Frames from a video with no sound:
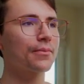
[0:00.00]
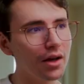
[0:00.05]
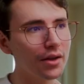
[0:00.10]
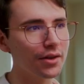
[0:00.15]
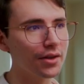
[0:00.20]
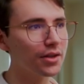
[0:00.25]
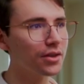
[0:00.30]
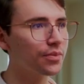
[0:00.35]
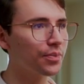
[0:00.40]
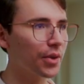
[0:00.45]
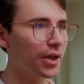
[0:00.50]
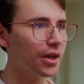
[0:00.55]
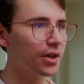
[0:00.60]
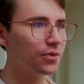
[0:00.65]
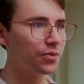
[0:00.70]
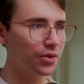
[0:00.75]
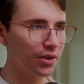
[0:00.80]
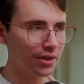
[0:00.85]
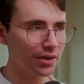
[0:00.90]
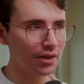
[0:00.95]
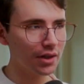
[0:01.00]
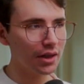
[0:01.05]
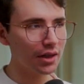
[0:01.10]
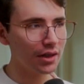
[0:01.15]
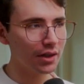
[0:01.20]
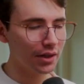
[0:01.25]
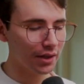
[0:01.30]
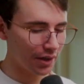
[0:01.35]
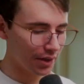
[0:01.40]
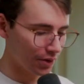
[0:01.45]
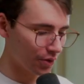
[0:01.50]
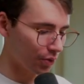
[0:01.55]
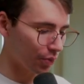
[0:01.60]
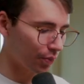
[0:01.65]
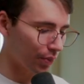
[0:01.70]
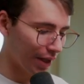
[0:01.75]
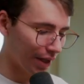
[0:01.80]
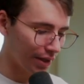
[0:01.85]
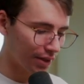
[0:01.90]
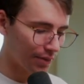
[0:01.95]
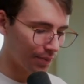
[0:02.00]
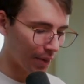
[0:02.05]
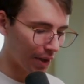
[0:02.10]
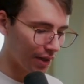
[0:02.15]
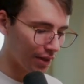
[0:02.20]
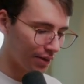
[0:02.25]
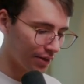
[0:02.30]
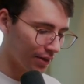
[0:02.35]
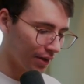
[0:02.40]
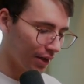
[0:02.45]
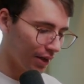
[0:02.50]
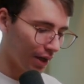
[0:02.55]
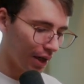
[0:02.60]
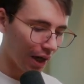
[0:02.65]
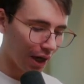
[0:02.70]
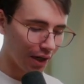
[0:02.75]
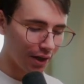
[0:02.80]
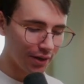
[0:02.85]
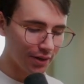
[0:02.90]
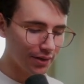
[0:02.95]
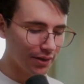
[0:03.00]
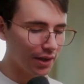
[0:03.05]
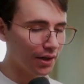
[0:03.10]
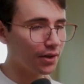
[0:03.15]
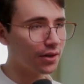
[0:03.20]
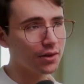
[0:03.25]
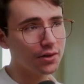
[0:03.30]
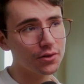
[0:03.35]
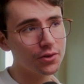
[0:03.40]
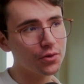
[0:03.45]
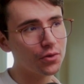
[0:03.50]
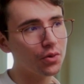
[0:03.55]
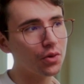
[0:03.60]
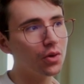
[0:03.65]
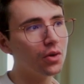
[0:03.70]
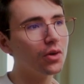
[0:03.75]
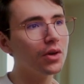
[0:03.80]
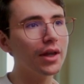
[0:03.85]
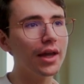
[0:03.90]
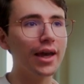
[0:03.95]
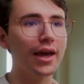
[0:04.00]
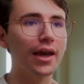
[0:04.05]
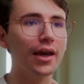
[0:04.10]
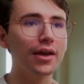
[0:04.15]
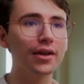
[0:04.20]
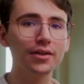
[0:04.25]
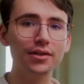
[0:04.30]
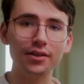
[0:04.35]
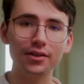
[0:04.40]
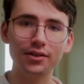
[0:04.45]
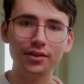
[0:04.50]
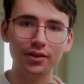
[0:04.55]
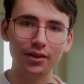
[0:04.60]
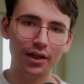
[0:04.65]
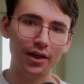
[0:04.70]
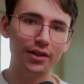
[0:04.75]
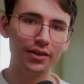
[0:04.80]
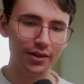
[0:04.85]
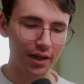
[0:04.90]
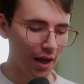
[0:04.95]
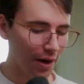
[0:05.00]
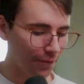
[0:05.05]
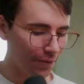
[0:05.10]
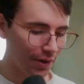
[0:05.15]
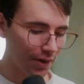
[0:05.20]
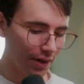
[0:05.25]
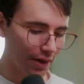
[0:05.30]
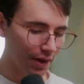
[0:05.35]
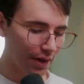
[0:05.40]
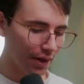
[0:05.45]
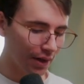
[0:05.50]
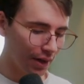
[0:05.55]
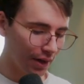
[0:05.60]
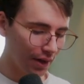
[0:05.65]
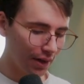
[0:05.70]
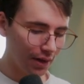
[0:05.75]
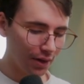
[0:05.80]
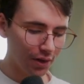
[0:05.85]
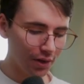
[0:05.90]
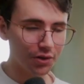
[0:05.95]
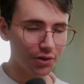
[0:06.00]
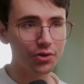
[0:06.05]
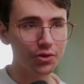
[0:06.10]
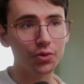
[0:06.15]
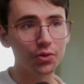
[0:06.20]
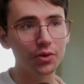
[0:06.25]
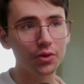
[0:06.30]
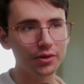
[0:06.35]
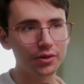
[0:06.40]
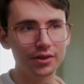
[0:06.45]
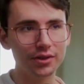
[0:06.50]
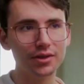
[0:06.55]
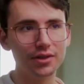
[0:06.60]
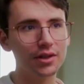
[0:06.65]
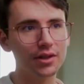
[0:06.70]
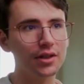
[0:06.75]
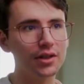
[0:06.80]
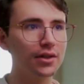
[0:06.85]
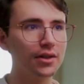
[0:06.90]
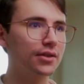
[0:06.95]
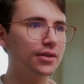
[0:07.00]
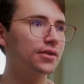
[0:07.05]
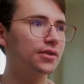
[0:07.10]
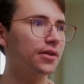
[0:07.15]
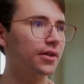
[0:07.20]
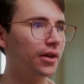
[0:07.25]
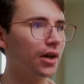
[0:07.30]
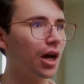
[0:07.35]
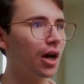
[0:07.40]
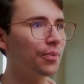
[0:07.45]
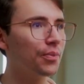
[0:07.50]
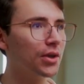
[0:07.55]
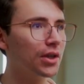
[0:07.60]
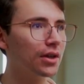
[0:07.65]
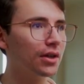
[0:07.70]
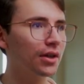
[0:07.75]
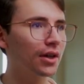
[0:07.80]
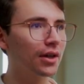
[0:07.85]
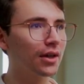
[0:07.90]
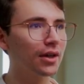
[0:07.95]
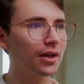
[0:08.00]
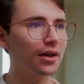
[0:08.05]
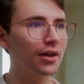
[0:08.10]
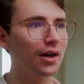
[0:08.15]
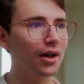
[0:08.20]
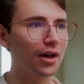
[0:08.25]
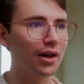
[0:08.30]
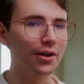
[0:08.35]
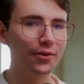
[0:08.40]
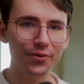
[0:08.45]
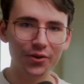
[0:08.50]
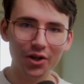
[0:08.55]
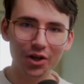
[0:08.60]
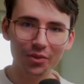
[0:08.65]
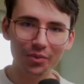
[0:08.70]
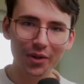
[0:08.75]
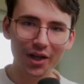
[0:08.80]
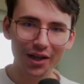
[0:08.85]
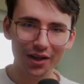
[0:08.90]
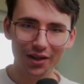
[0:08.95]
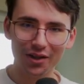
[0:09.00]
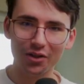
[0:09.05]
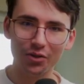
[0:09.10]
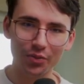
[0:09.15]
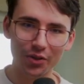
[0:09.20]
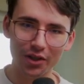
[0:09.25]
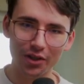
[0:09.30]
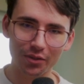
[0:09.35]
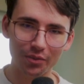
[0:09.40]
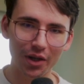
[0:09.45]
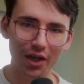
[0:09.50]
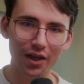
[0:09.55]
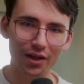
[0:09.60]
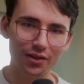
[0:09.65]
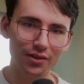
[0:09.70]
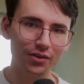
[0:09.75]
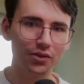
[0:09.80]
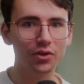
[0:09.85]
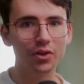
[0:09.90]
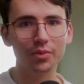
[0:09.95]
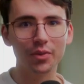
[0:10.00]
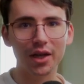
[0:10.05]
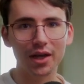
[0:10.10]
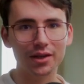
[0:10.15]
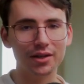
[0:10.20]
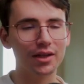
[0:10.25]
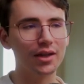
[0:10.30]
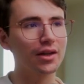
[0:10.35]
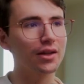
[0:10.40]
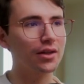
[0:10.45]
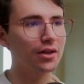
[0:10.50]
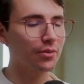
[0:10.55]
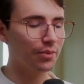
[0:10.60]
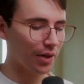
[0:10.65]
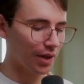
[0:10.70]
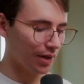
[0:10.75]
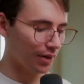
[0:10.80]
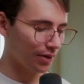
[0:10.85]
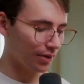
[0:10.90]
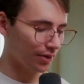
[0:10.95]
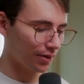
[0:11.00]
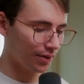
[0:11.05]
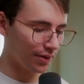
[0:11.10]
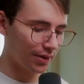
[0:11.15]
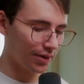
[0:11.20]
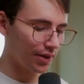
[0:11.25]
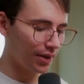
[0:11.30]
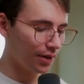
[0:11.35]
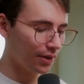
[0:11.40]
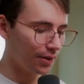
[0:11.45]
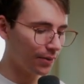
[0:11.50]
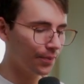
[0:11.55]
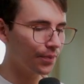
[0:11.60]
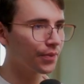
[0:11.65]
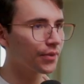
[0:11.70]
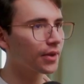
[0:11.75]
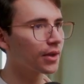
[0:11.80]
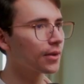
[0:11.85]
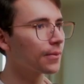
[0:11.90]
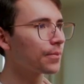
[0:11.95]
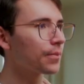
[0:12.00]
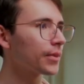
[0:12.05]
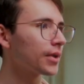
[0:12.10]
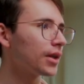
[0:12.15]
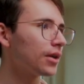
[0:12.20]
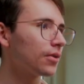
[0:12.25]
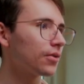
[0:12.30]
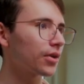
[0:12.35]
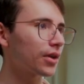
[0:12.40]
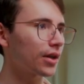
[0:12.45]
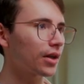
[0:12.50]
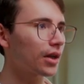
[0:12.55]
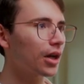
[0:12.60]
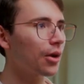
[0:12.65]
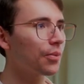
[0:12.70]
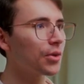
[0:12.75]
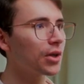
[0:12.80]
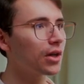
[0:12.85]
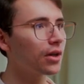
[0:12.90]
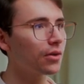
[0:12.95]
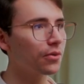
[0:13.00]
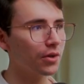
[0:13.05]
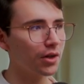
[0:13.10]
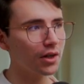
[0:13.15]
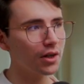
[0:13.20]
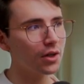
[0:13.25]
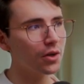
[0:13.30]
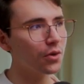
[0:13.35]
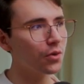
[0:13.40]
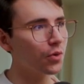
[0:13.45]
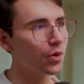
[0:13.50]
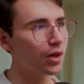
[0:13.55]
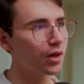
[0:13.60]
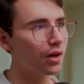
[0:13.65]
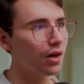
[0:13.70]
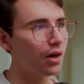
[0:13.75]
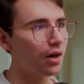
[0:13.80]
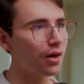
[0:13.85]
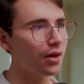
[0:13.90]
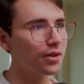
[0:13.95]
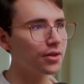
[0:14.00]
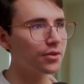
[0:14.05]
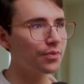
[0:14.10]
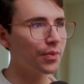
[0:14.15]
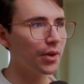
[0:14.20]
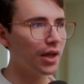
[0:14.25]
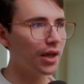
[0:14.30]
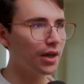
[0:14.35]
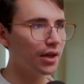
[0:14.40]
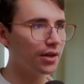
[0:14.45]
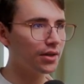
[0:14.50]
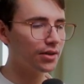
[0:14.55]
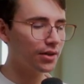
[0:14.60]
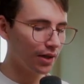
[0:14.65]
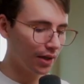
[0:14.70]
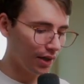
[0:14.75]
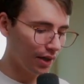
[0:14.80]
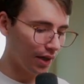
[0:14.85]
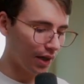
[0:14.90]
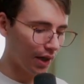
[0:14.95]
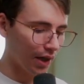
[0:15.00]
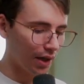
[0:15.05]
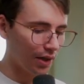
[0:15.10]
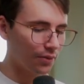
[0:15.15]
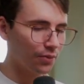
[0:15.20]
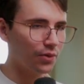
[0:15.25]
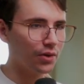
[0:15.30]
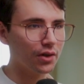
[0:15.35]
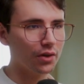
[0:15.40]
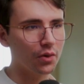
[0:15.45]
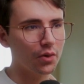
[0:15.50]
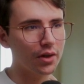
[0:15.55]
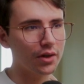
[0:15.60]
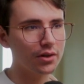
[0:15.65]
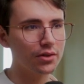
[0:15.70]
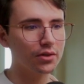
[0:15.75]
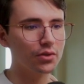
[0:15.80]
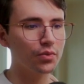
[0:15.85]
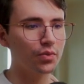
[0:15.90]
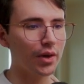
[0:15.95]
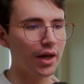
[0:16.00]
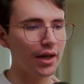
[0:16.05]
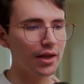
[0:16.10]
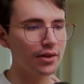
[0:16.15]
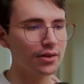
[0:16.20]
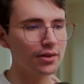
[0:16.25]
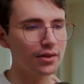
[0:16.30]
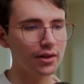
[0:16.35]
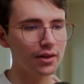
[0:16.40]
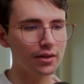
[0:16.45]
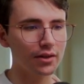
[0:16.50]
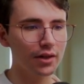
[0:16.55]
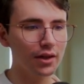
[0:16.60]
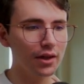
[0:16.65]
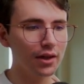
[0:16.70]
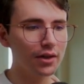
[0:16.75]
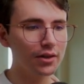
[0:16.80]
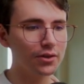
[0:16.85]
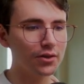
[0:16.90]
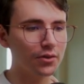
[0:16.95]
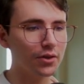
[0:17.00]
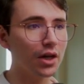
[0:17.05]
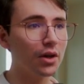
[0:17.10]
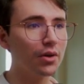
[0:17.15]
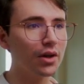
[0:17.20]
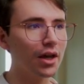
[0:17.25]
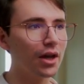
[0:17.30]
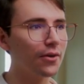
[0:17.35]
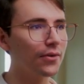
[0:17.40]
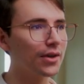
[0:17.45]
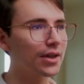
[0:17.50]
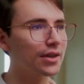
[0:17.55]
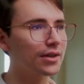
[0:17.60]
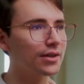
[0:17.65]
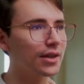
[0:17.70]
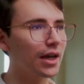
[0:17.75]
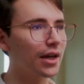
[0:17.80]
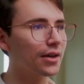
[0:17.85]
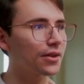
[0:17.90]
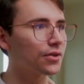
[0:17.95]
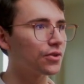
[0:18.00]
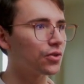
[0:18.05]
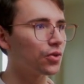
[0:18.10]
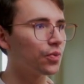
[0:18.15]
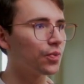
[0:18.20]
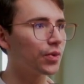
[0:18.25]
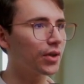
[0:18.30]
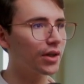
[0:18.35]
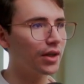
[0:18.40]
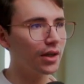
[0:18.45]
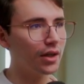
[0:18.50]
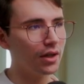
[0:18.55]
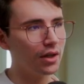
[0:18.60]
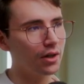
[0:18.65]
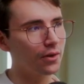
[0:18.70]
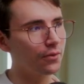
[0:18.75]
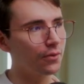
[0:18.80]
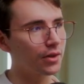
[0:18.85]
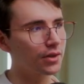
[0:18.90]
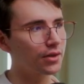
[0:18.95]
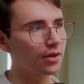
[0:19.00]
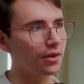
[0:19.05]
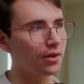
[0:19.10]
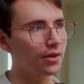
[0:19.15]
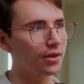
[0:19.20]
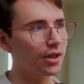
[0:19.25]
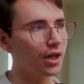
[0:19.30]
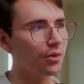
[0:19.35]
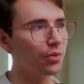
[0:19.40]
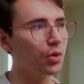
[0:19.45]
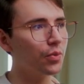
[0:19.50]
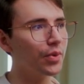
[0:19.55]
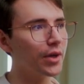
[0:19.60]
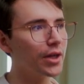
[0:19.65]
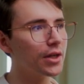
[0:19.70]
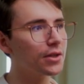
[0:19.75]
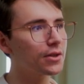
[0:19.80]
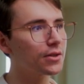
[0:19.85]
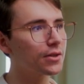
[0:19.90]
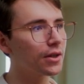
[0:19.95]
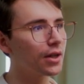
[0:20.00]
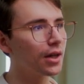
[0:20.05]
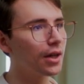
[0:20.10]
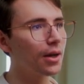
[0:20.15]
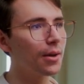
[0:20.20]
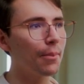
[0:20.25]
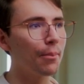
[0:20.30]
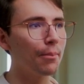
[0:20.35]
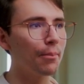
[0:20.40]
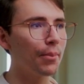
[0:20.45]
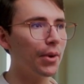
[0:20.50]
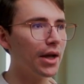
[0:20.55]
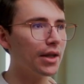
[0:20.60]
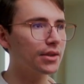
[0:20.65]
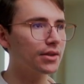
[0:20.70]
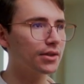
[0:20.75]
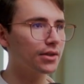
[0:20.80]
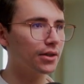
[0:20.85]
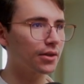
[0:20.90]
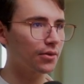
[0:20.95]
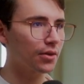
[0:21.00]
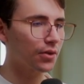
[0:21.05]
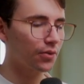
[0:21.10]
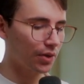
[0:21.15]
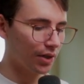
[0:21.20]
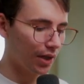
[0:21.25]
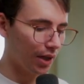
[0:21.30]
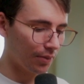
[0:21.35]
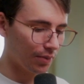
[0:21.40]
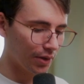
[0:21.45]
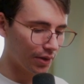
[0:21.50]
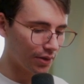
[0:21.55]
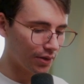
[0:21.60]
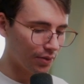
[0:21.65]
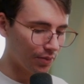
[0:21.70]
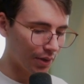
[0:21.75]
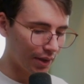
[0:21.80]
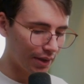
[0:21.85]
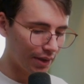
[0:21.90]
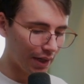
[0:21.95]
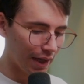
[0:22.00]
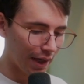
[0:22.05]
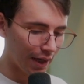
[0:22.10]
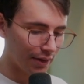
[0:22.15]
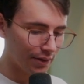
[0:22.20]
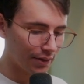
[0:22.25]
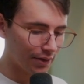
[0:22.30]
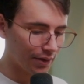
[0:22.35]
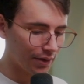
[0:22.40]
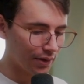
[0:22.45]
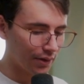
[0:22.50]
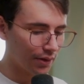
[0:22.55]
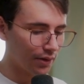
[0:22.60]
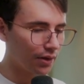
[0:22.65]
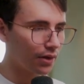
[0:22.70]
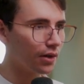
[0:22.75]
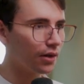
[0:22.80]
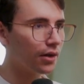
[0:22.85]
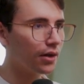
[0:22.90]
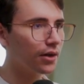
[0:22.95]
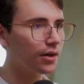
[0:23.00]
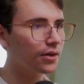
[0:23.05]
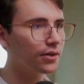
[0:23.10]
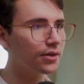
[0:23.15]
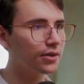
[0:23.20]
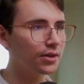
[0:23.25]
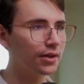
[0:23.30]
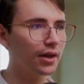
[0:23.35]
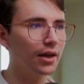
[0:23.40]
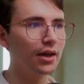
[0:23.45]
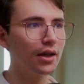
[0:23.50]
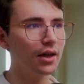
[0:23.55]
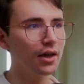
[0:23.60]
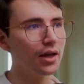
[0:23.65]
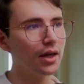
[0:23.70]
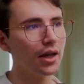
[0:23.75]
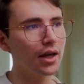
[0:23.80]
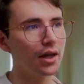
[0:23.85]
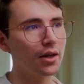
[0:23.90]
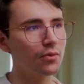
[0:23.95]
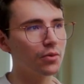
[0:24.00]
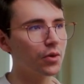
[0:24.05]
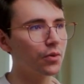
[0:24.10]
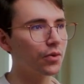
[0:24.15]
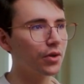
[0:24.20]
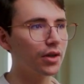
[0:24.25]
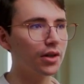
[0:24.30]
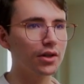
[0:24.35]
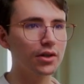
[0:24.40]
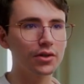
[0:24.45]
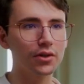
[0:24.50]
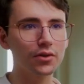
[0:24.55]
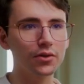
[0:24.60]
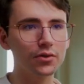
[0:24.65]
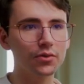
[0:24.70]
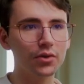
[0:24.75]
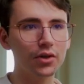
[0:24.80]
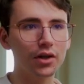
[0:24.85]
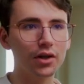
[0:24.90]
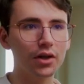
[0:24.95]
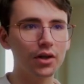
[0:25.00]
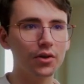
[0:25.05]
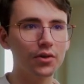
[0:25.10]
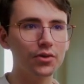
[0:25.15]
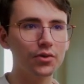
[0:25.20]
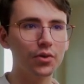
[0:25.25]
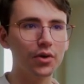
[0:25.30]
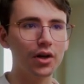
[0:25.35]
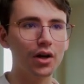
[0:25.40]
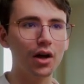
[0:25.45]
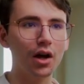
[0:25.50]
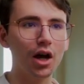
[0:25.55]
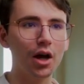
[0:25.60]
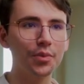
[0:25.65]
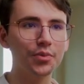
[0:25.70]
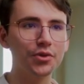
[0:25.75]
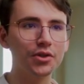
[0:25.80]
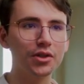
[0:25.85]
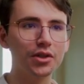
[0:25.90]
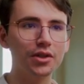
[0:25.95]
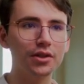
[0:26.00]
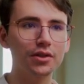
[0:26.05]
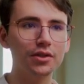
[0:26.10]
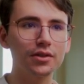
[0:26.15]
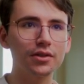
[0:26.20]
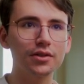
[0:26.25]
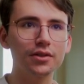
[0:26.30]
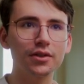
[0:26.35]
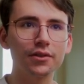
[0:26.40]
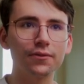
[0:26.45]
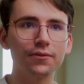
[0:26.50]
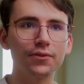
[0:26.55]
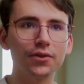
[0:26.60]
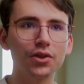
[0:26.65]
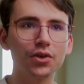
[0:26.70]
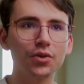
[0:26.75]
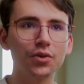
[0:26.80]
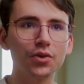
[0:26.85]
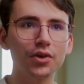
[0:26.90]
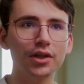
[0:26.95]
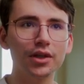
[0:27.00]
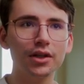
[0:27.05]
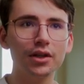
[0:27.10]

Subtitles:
On this page, we're just going to click into blank space. I'm going to say Control A to select everything, Control C to copy. If you're on Mac, it'll be Command, so Command A, Command C. We're going to copy it. We're going to go to our cards page, and we're going to paste it. So now we have an exact duplicate of what's on our table page, but I'm going to rename this to be Task Cards. And what we're going to do is we're going to go into our options view